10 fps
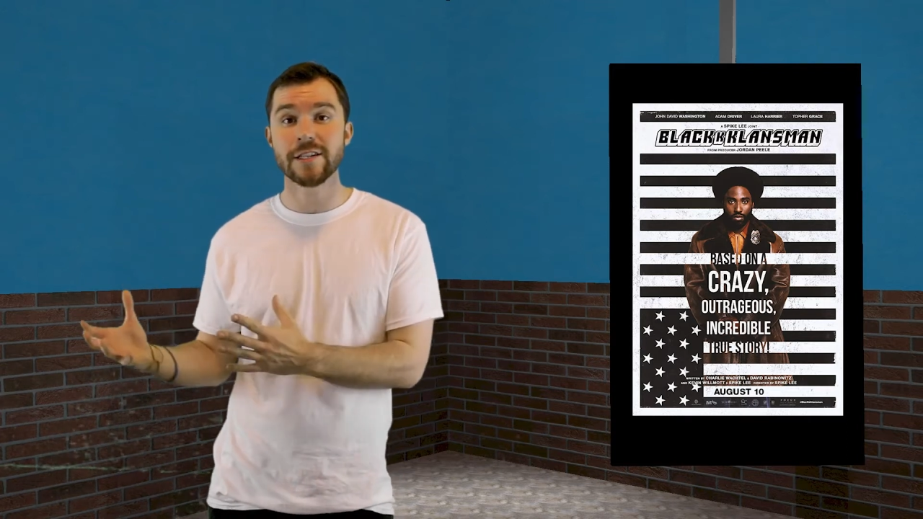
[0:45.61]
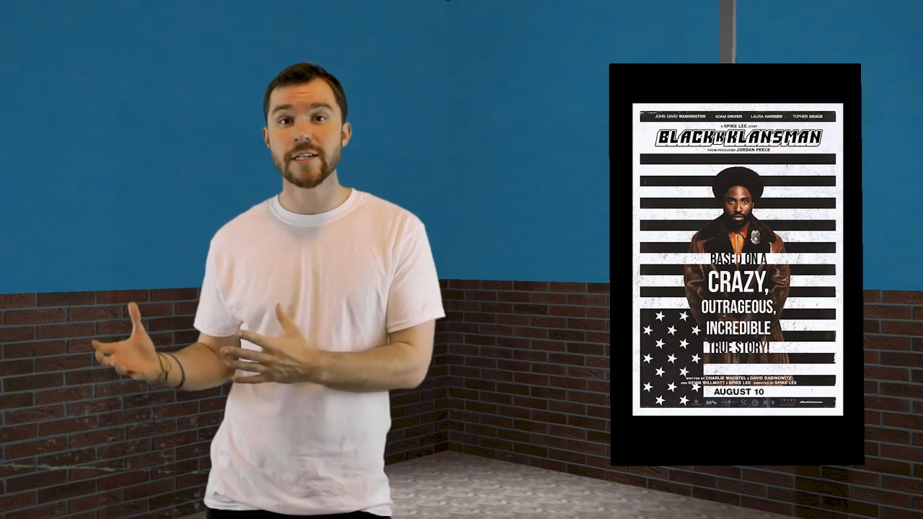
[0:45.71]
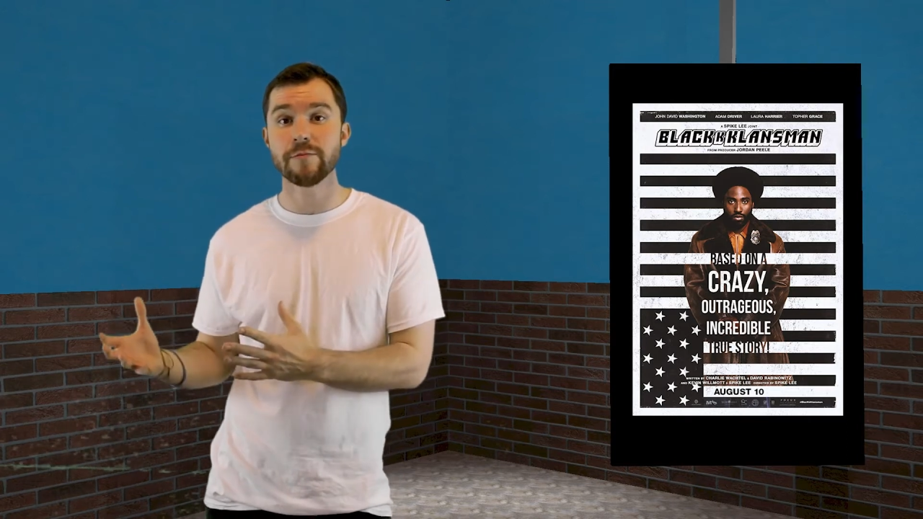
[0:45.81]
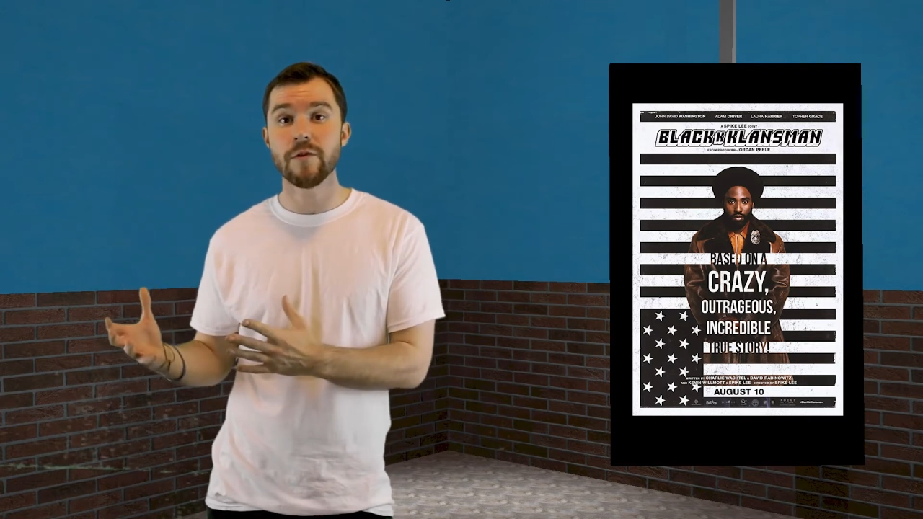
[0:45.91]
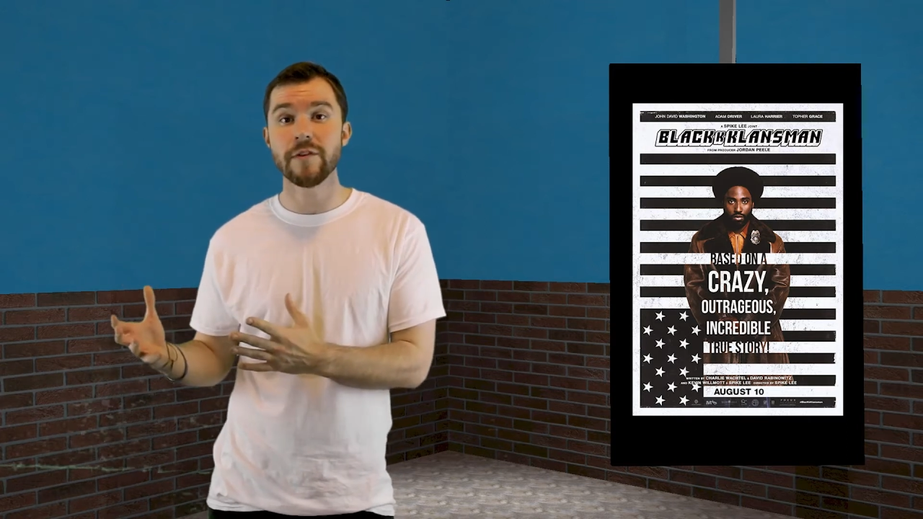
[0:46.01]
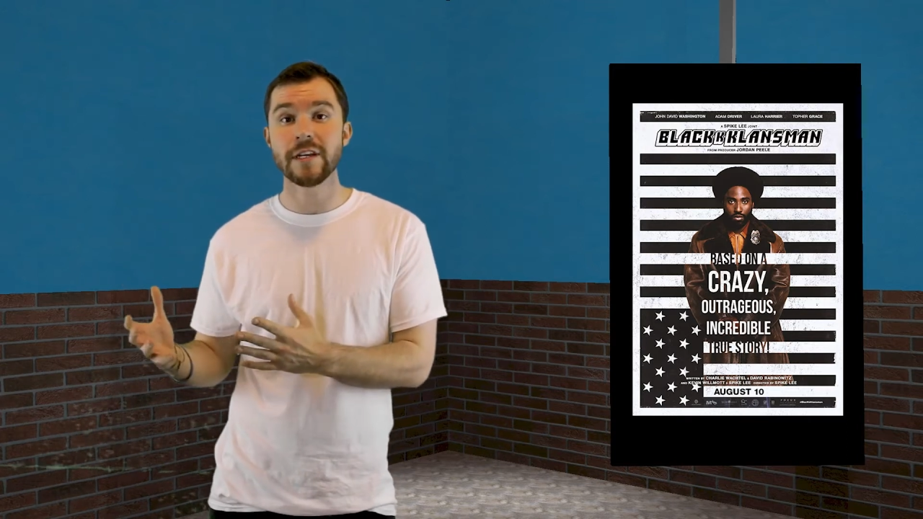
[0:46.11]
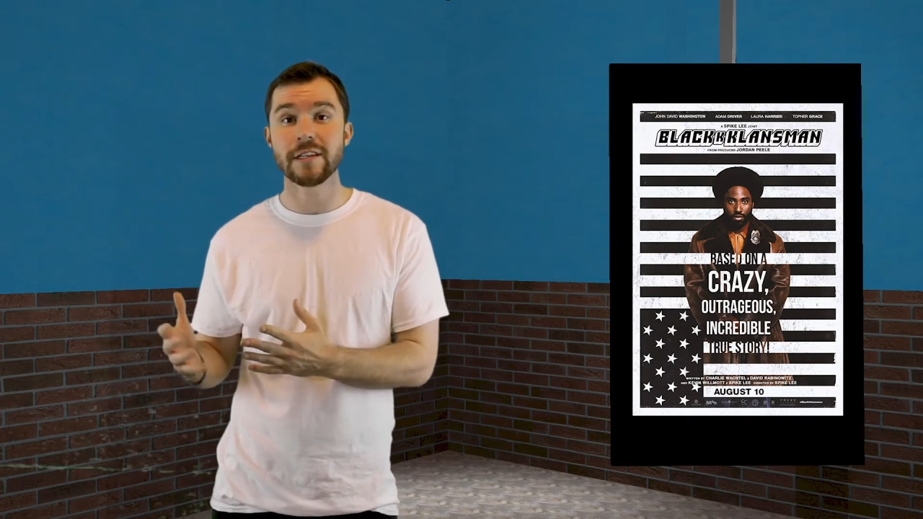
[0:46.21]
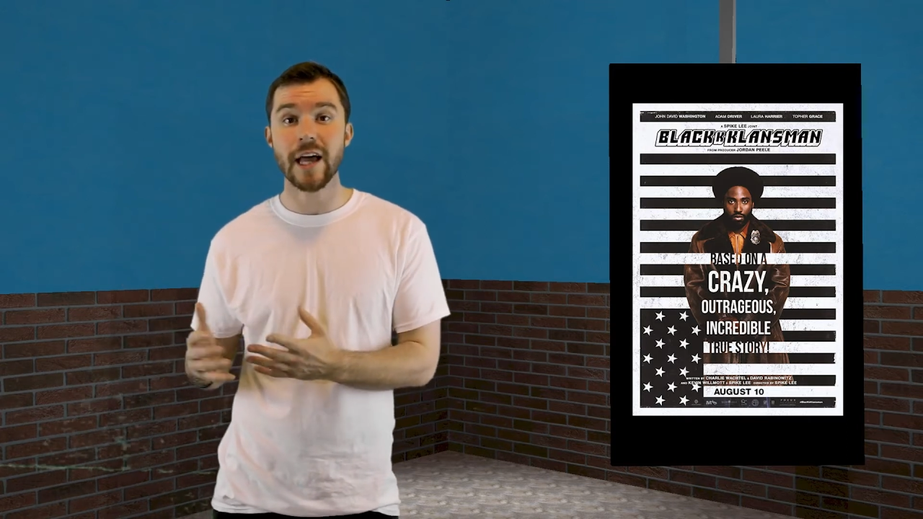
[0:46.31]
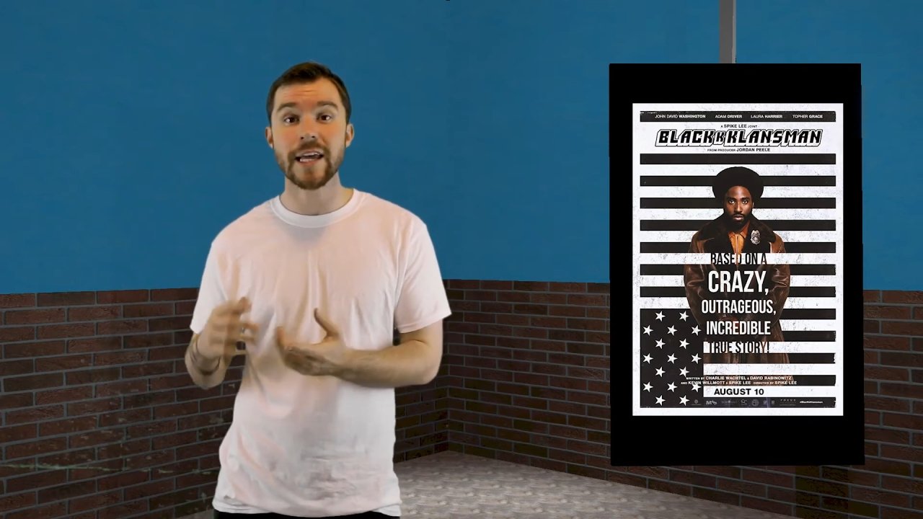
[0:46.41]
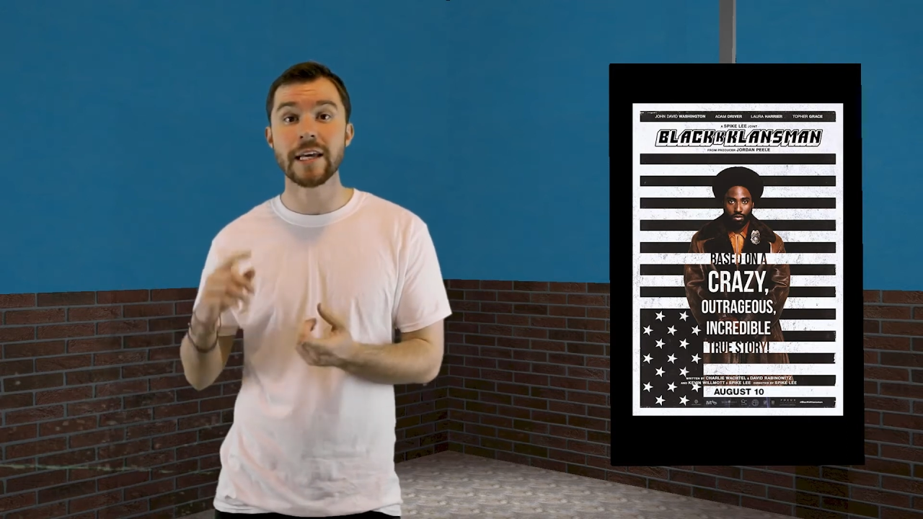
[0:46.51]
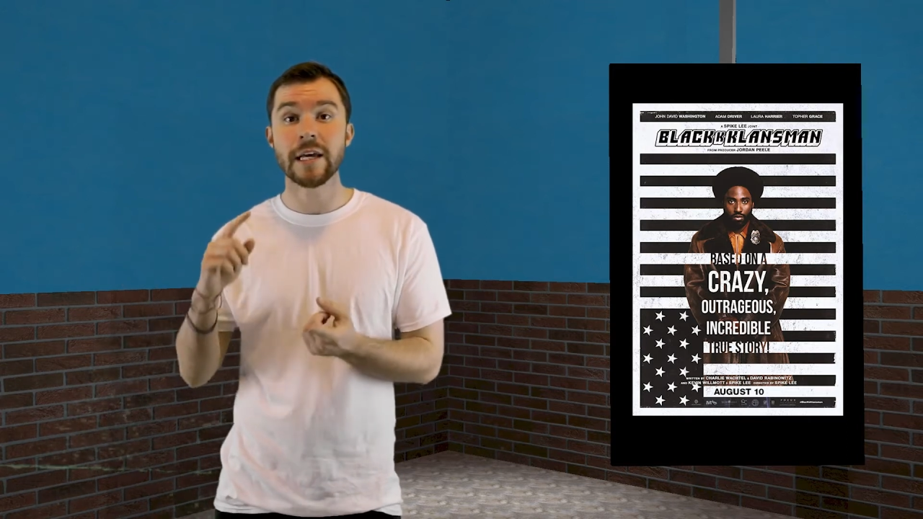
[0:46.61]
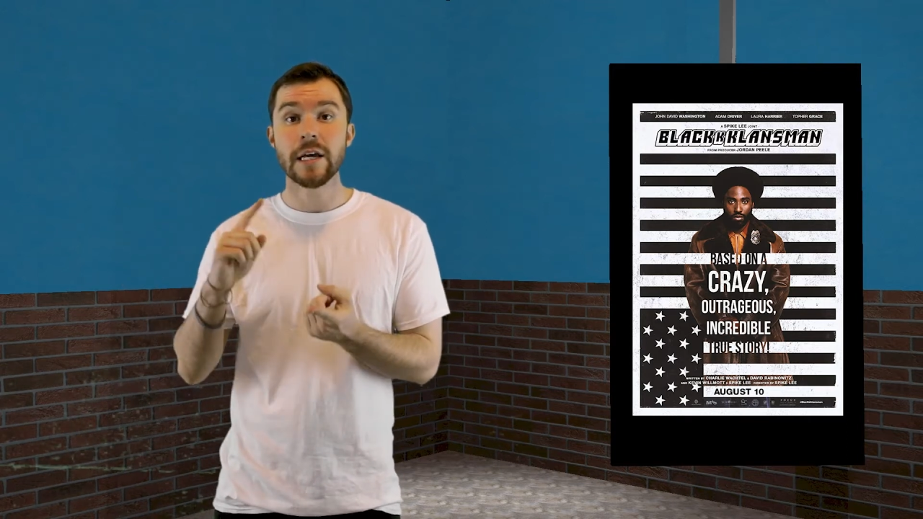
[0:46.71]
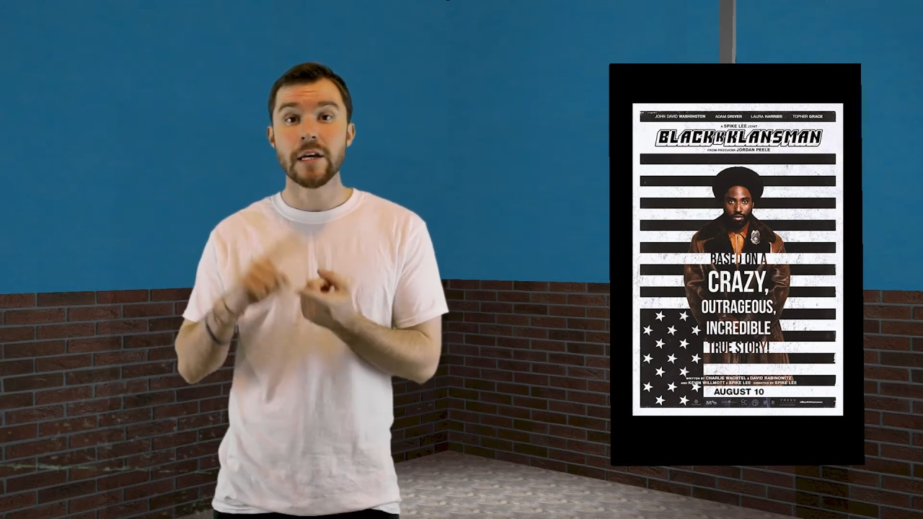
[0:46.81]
this movie like